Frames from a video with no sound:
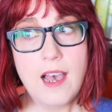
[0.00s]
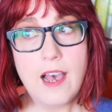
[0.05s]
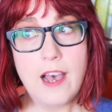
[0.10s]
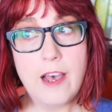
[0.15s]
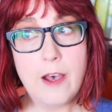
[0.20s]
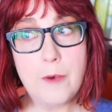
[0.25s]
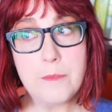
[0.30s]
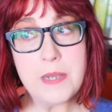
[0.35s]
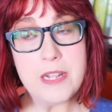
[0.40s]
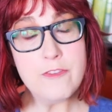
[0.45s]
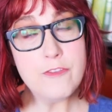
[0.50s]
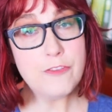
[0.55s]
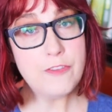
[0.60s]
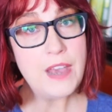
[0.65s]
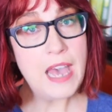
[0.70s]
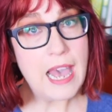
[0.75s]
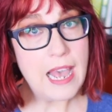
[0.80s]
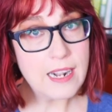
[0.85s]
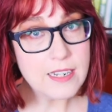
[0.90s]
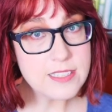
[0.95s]
In
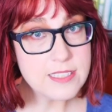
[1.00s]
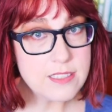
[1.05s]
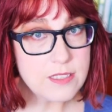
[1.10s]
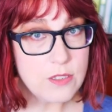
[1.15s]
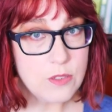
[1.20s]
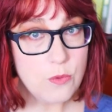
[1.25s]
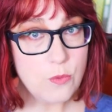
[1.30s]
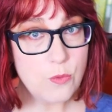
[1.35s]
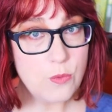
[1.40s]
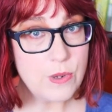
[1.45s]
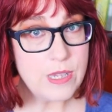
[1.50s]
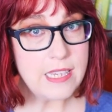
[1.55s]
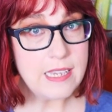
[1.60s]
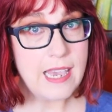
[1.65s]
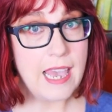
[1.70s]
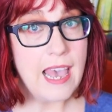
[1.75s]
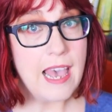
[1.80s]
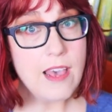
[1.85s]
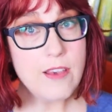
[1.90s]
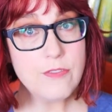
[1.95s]
fact, we
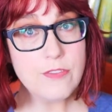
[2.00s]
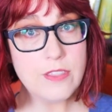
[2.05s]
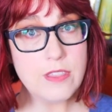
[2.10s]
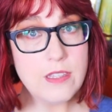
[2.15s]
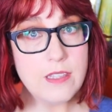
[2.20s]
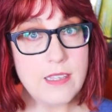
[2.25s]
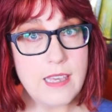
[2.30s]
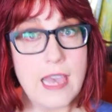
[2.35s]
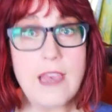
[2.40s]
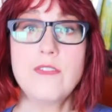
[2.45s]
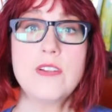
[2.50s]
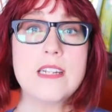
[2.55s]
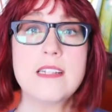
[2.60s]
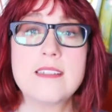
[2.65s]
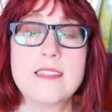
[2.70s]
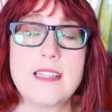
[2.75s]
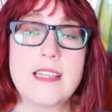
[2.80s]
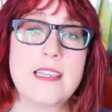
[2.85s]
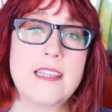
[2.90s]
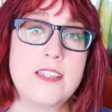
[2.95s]
have the
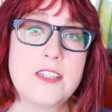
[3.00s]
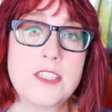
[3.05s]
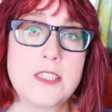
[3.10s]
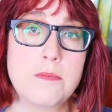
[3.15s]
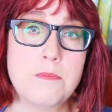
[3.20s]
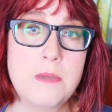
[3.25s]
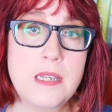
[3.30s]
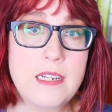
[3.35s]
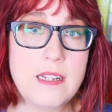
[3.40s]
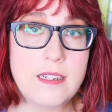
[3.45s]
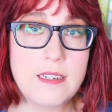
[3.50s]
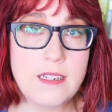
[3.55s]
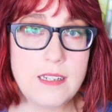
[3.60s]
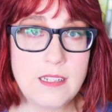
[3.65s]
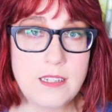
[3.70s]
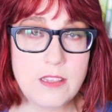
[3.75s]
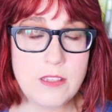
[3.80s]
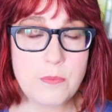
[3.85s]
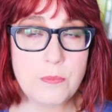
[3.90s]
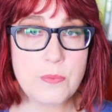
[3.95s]
evidence that he submitted
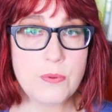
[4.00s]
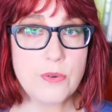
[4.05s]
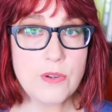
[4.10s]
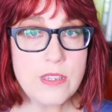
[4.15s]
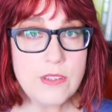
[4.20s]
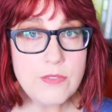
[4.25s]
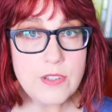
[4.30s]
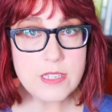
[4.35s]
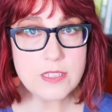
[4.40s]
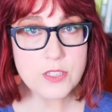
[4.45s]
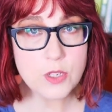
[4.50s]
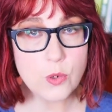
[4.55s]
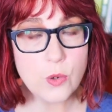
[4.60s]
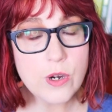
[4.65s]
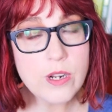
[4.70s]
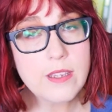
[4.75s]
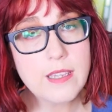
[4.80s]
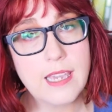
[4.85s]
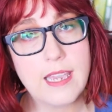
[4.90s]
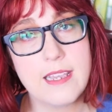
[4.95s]
in the previous
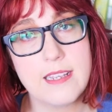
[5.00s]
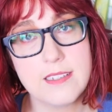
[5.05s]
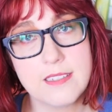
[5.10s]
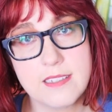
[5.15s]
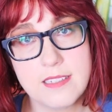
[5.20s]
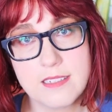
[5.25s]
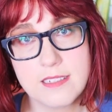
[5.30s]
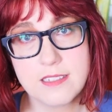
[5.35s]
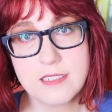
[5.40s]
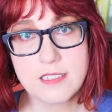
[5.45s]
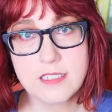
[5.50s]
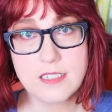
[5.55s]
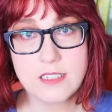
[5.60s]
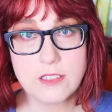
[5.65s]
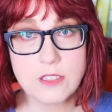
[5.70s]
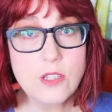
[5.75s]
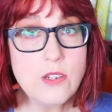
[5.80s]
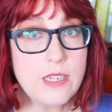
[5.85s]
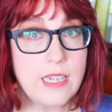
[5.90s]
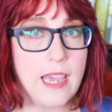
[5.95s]
court cases
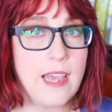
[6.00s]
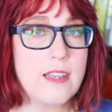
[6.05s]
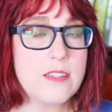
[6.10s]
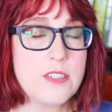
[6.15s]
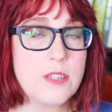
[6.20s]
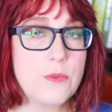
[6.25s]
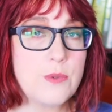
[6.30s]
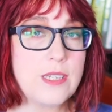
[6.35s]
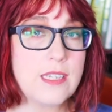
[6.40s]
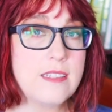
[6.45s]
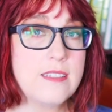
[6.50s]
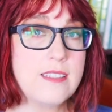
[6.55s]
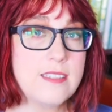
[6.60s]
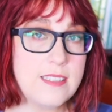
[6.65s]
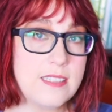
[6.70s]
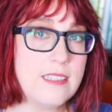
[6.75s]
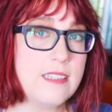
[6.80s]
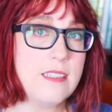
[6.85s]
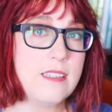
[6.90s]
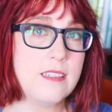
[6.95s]
to look at so we can
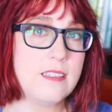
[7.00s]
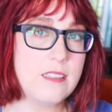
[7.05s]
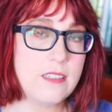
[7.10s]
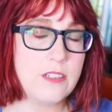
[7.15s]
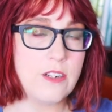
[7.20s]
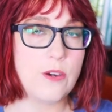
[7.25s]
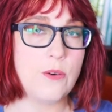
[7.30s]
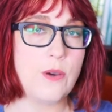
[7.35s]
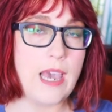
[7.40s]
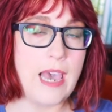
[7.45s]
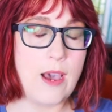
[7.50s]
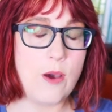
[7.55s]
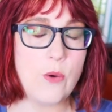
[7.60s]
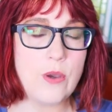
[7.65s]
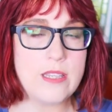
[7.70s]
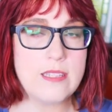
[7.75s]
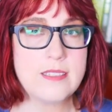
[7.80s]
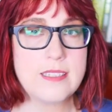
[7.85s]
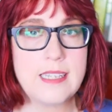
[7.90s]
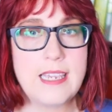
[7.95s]
see, you know, how
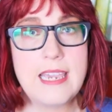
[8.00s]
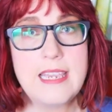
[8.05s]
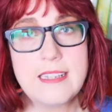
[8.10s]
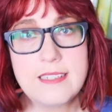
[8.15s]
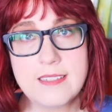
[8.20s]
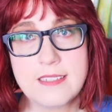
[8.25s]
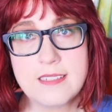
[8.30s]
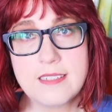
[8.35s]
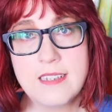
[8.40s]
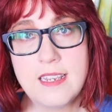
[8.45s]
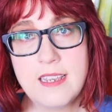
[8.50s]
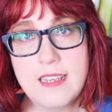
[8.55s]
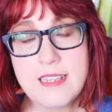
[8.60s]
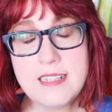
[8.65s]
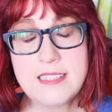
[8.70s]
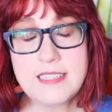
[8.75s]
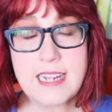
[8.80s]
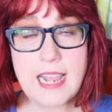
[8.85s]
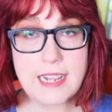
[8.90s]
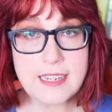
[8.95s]
his case
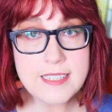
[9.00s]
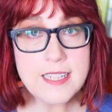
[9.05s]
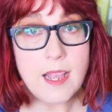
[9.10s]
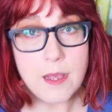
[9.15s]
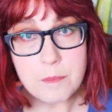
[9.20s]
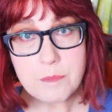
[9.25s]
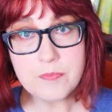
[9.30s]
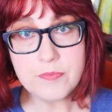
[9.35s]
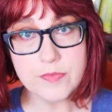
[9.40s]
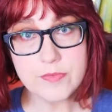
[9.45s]
stacks up.